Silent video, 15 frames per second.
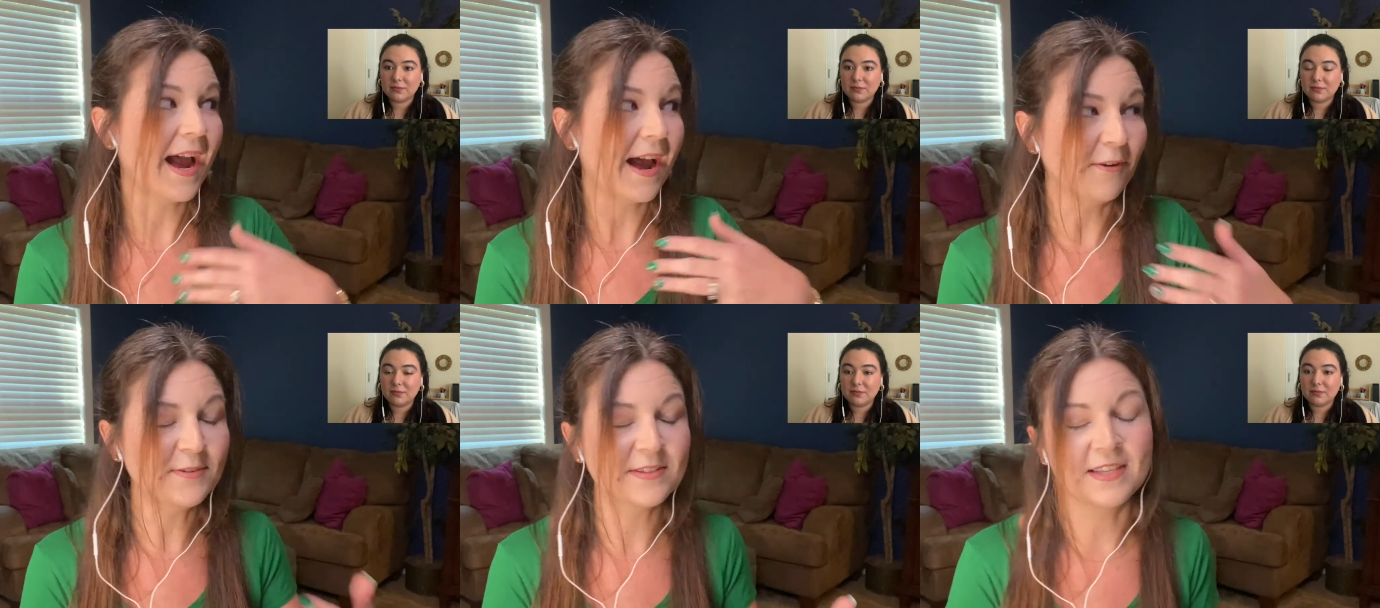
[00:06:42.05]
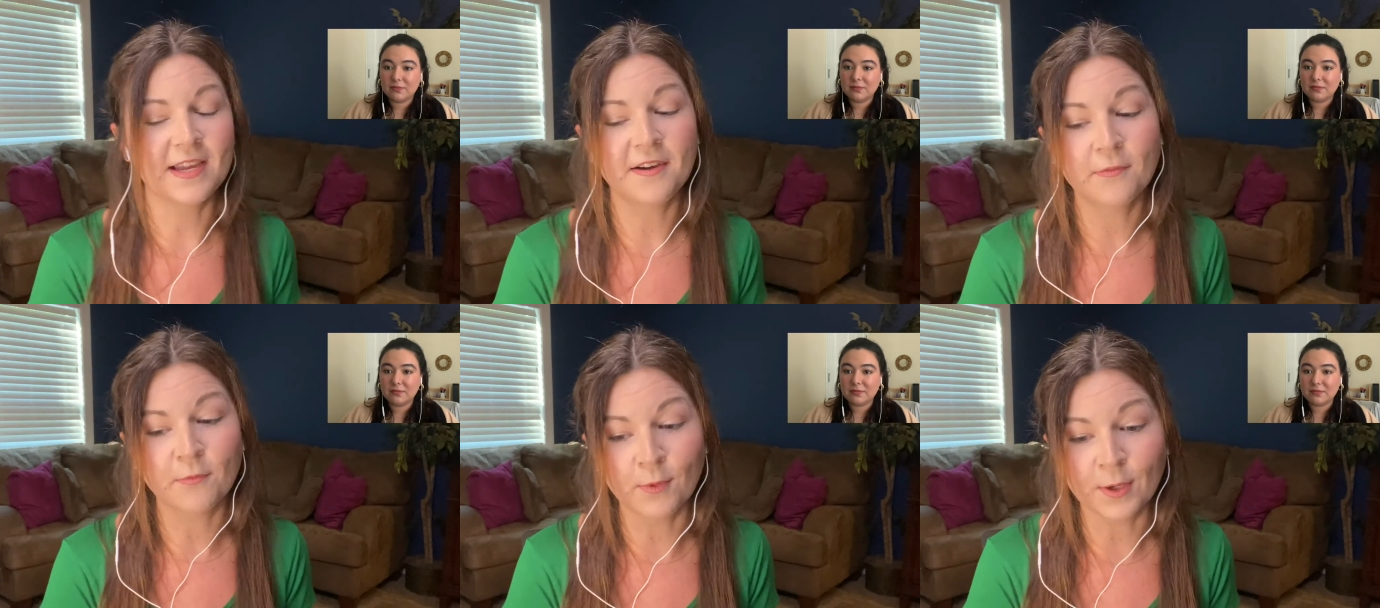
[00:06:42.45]

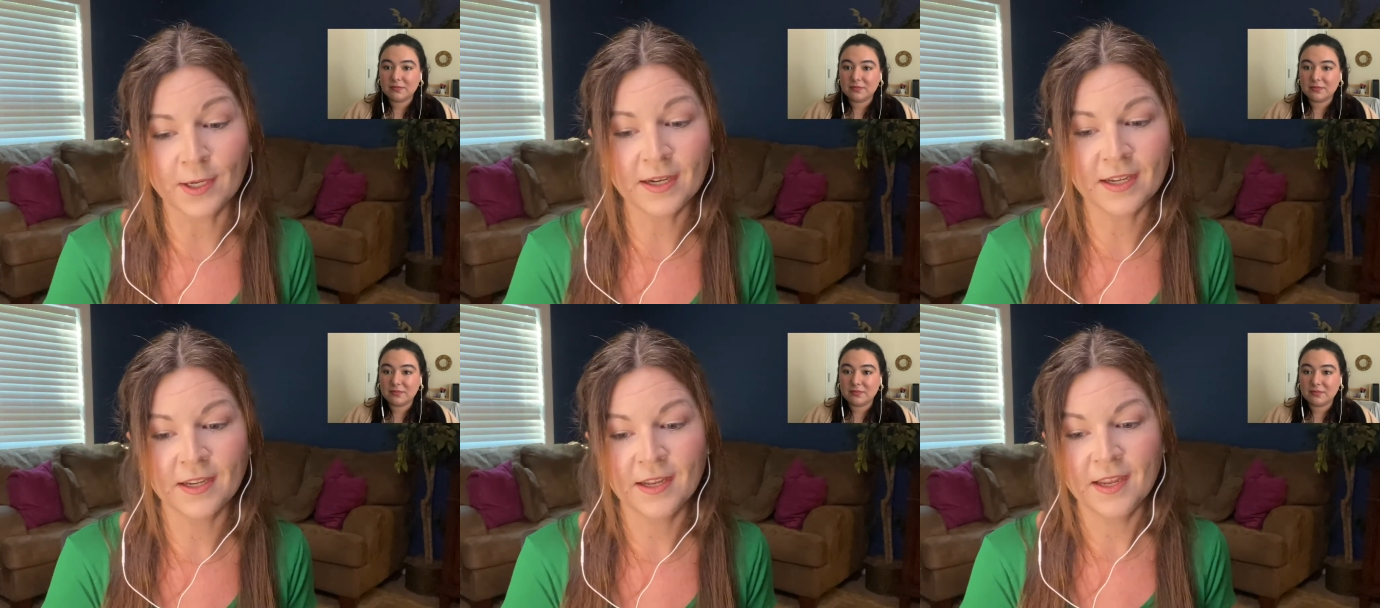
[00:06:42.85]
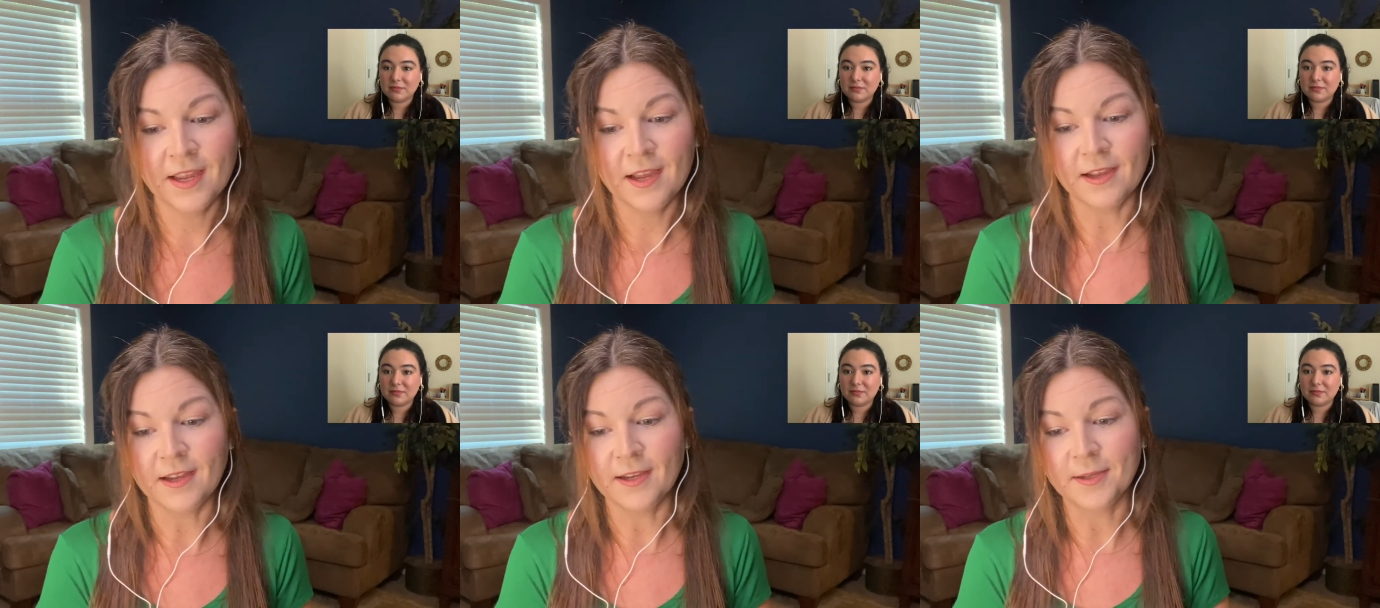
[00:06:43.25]
Speaker 1: outside of work.
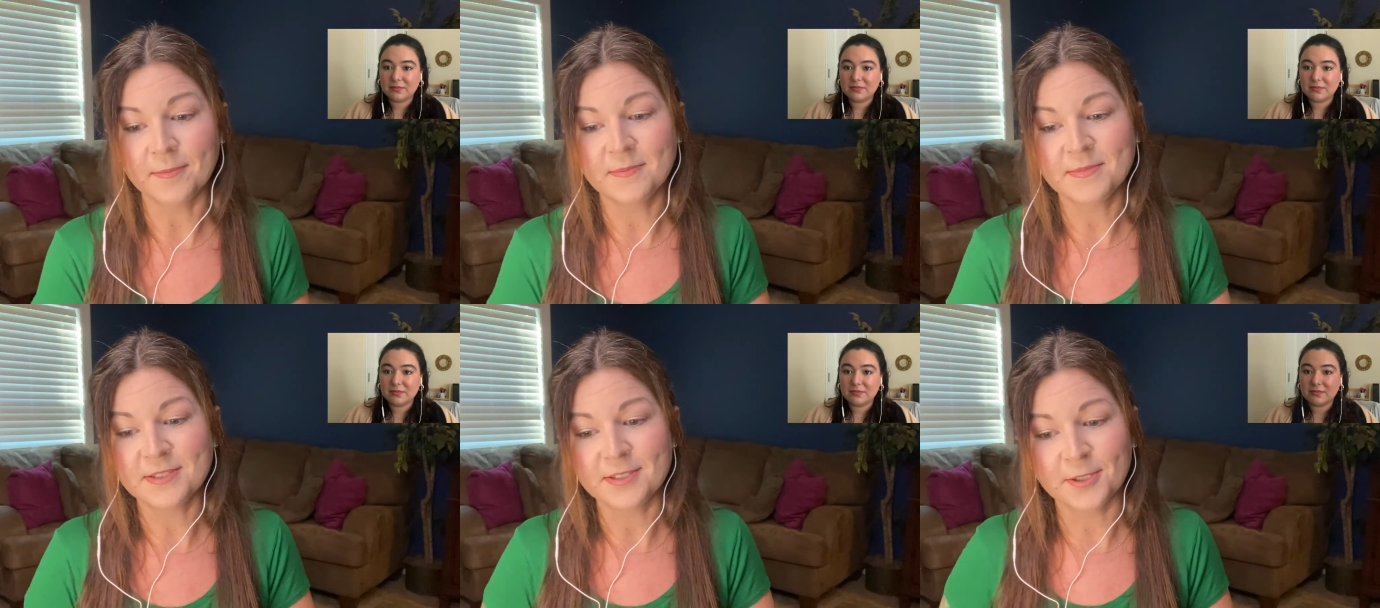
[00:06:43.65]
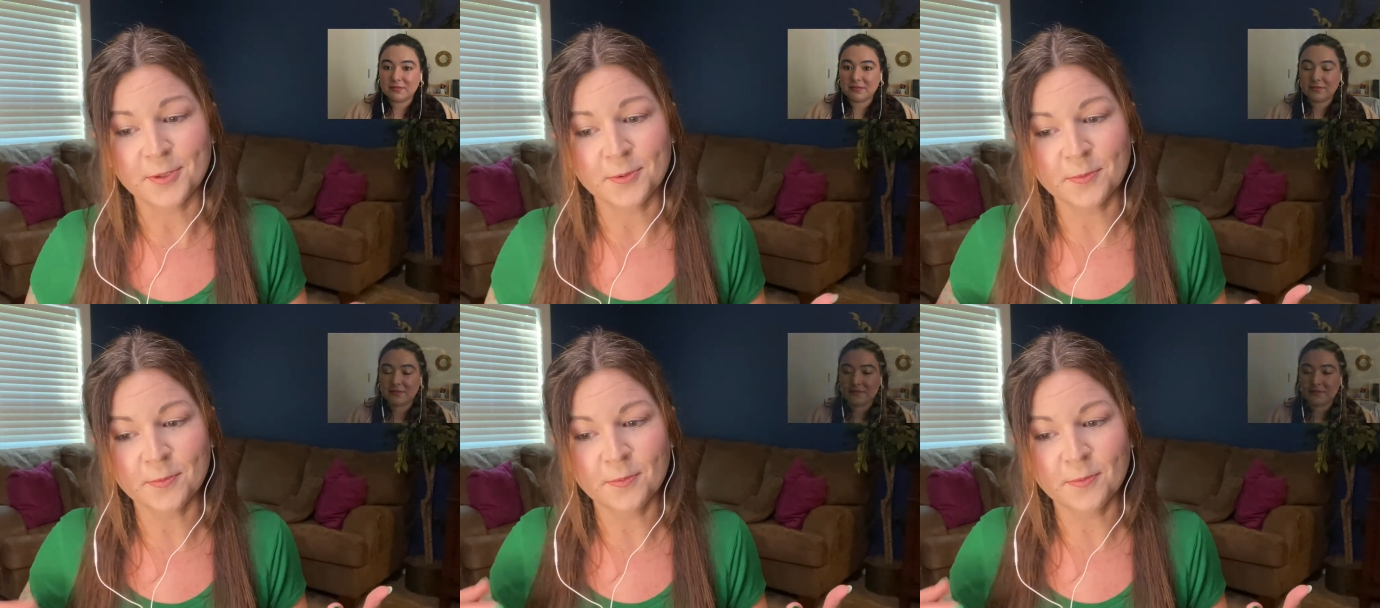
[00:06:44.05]
So